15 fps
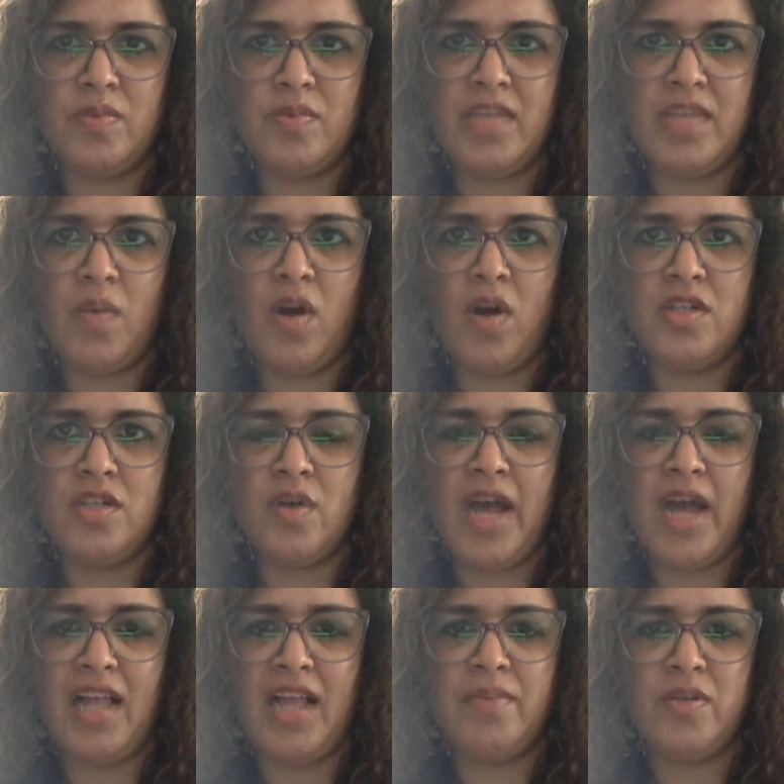they want to
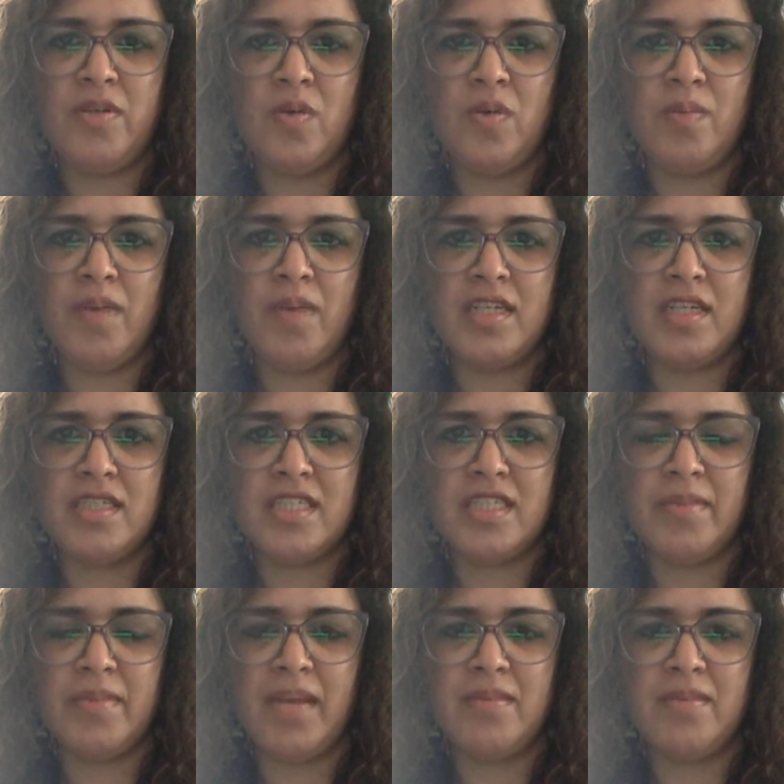help you, but
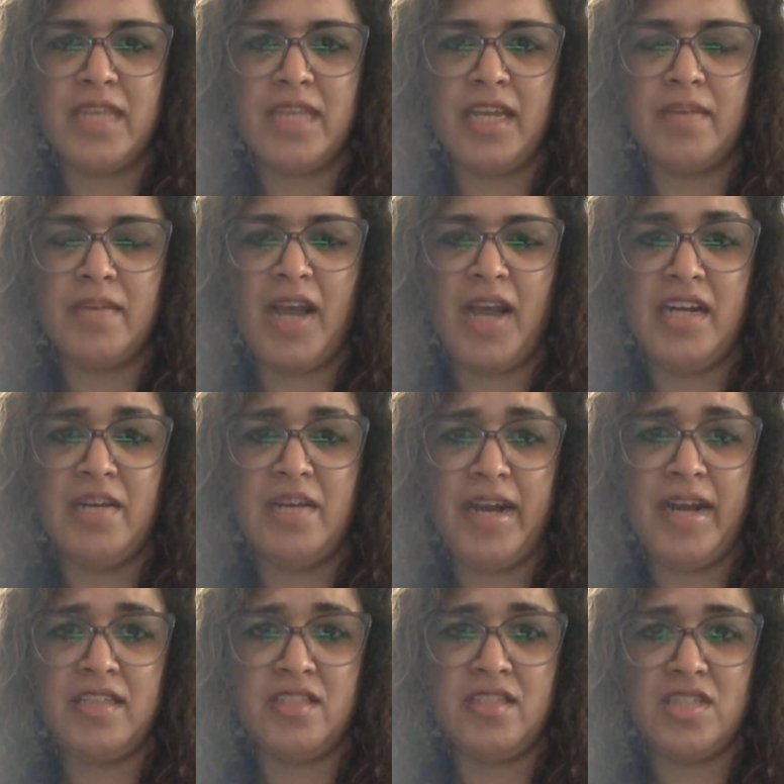sometimes, like, my
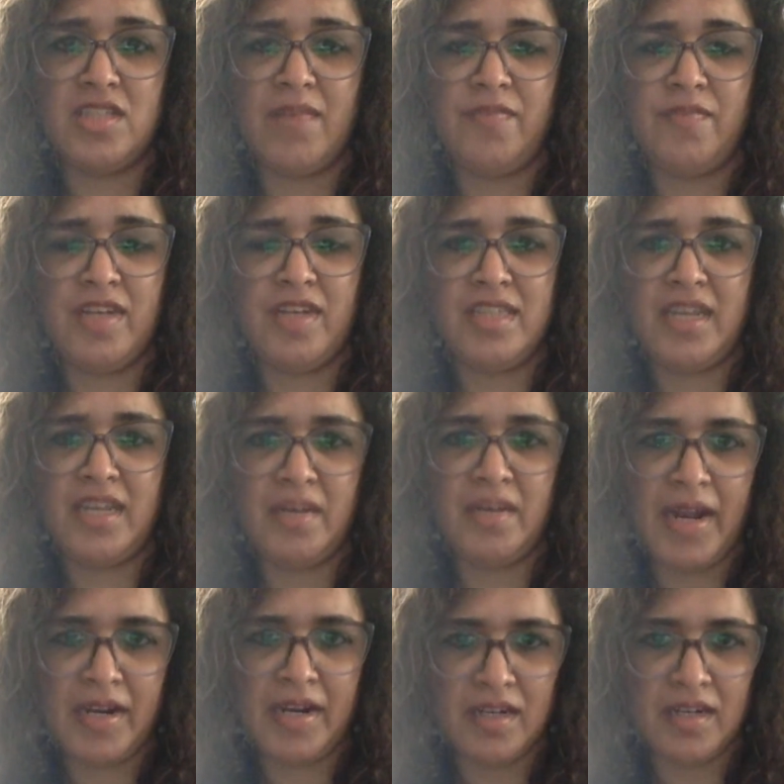independence is, I'm fiercely
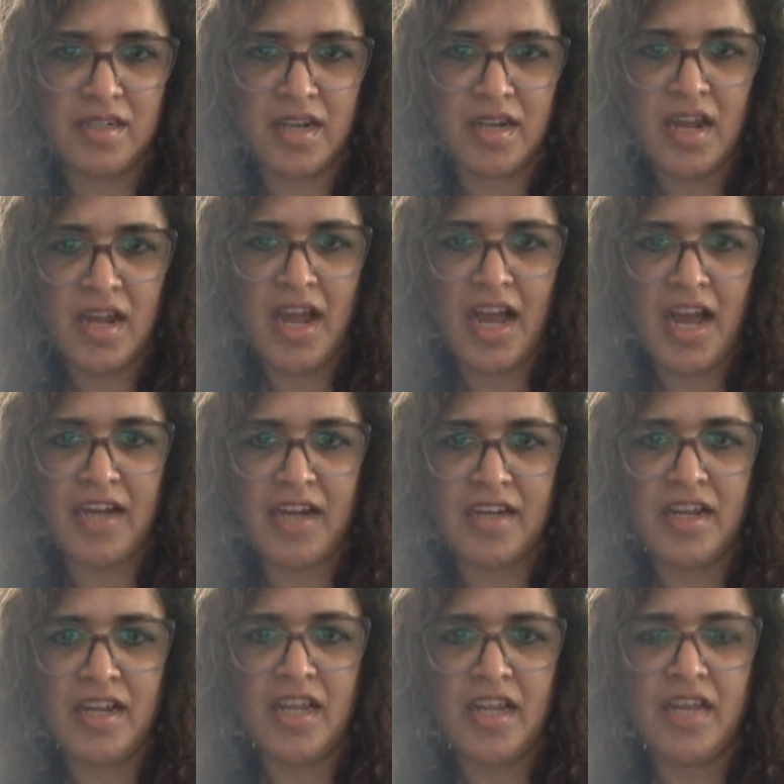independent, and
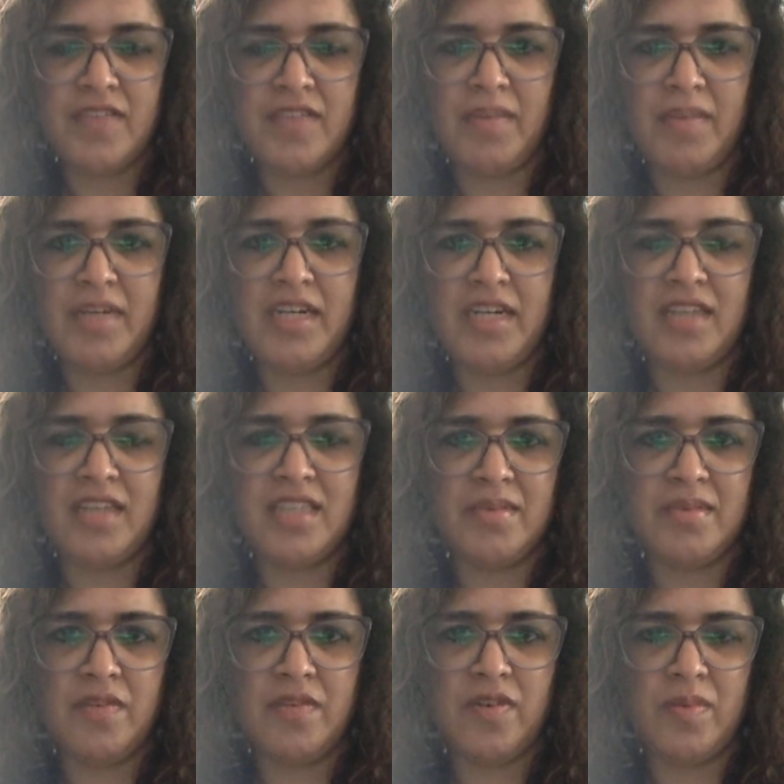if somebody does
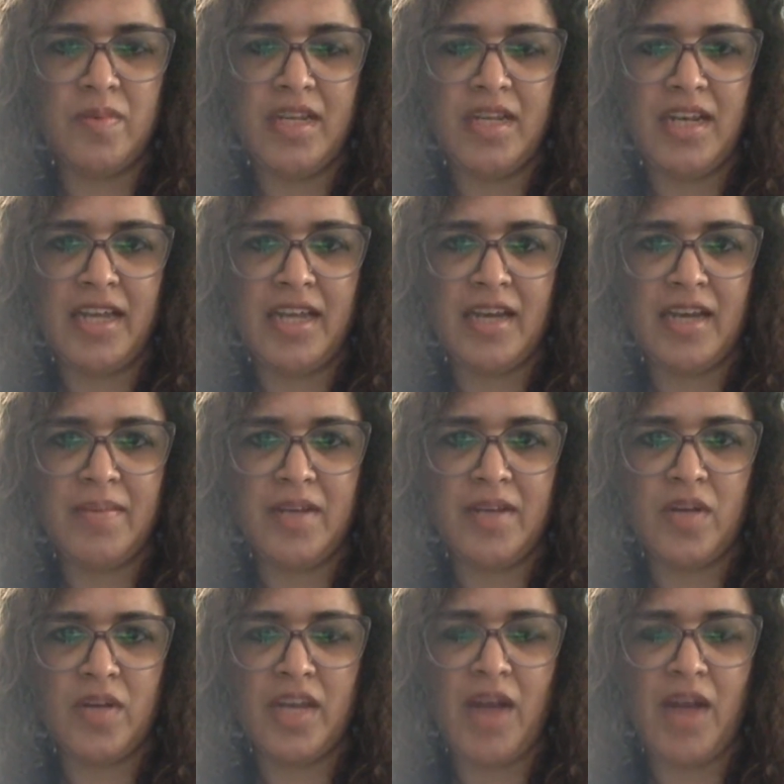something for me, like, I'm like,
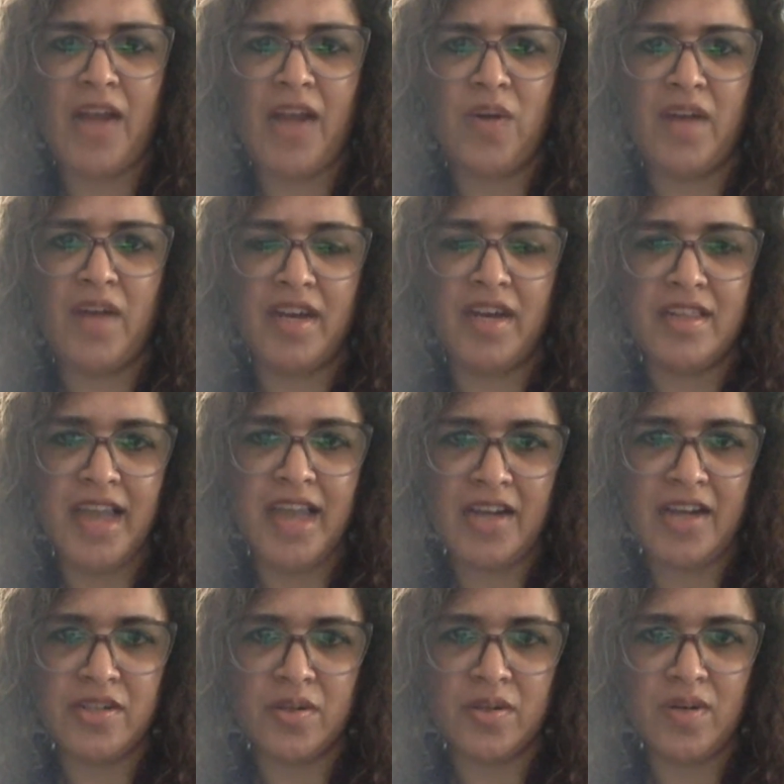okay, I could have done
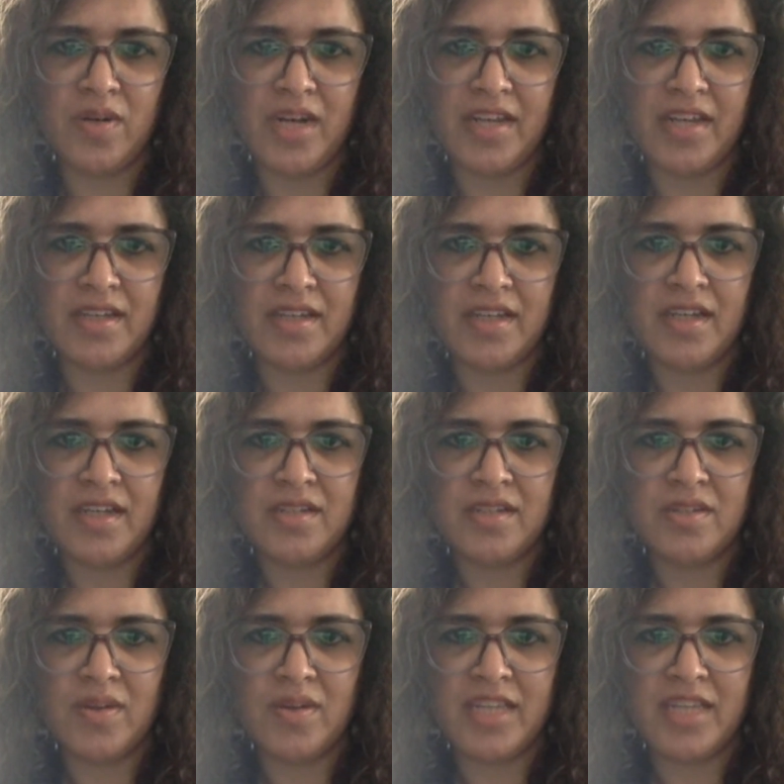that, like.
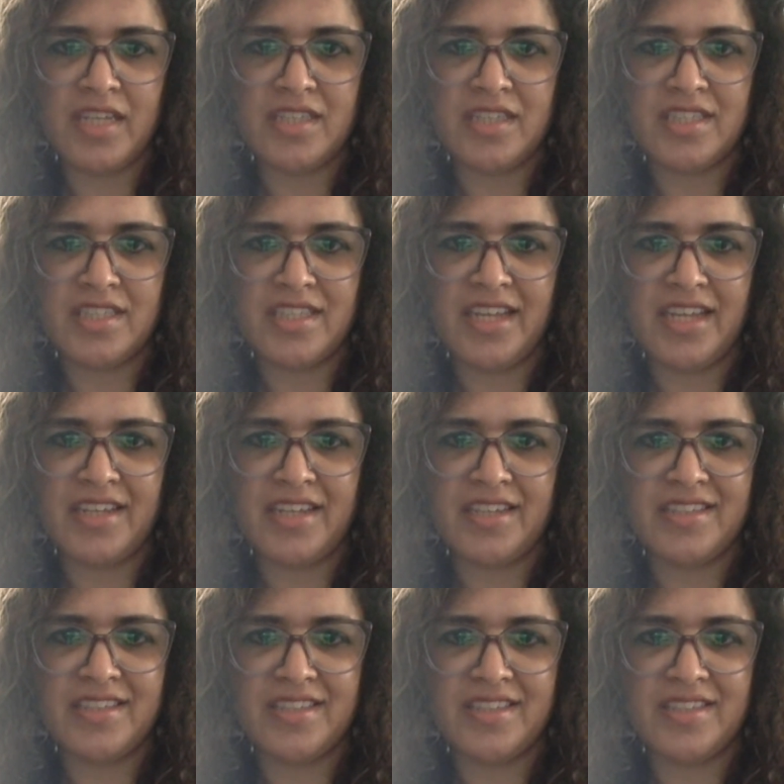So I think just like
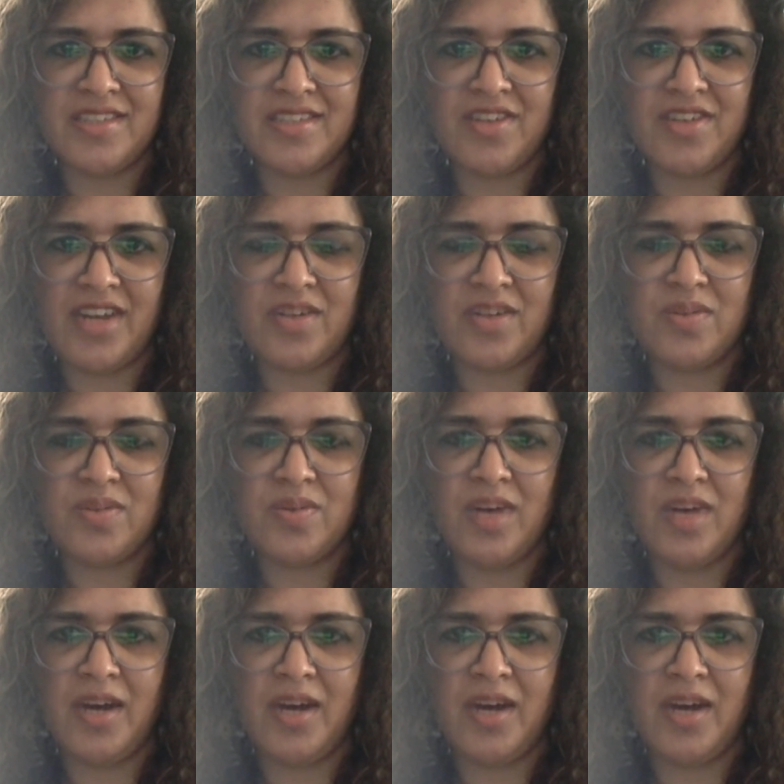trying to